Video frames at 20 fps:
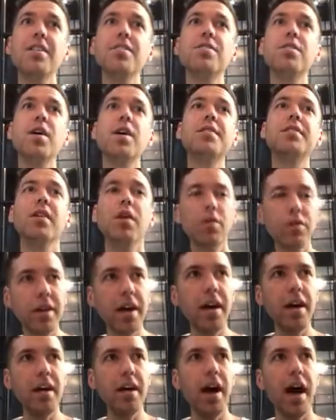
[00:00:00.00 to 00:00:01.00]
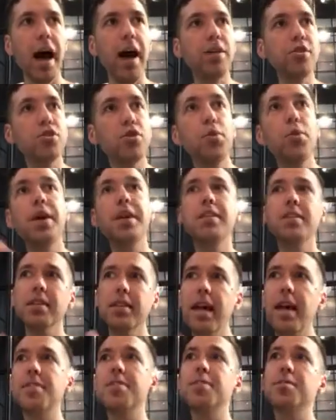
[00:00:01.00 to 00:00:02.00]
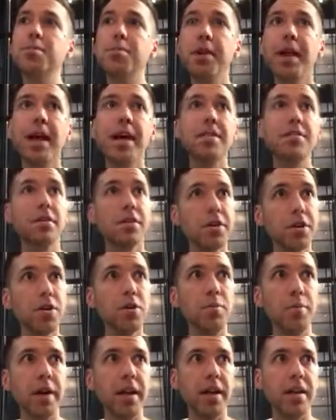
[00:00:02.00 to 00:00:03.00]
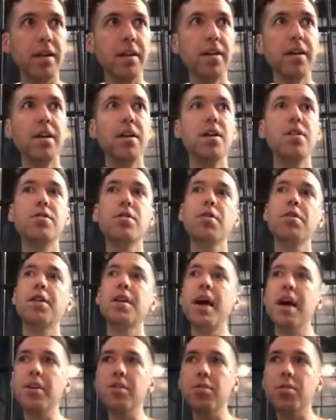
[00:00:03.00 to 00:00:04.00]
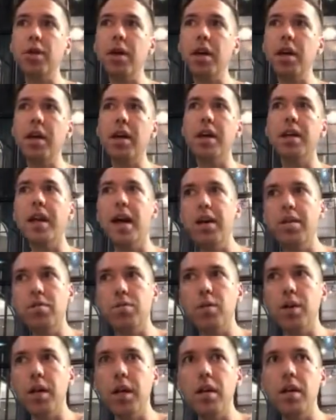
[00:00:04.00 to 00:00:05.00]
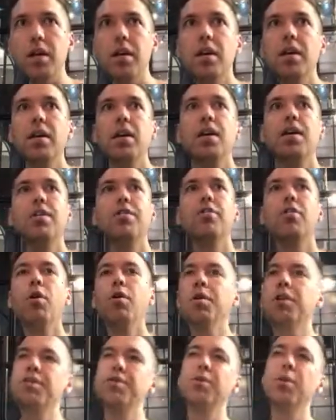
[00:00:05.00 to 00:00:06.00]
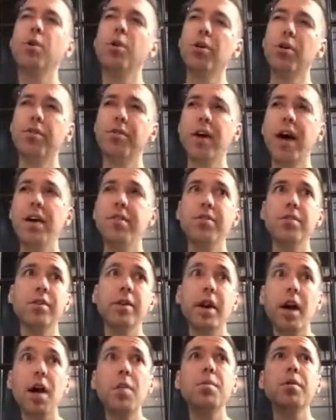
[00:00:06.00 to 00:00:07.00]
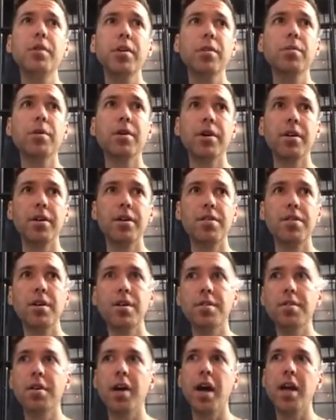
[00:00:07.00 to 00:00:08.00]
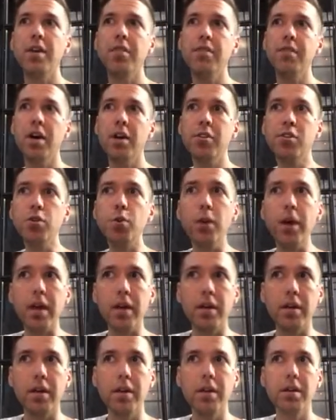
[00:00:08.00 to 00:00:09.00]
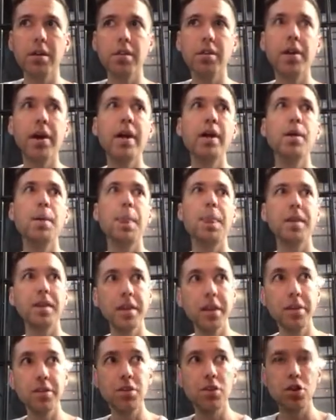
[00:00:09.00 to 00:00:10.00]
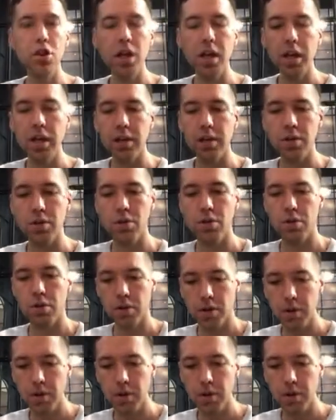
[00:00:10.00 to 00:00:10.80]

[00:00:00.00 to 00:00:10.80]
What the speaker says: So I said, okay, I'll tweak the lesson plans a little bit. So the next week and next week, there are only 4 or 5 vocabulary words. It's kind of a tweak, right? Little change.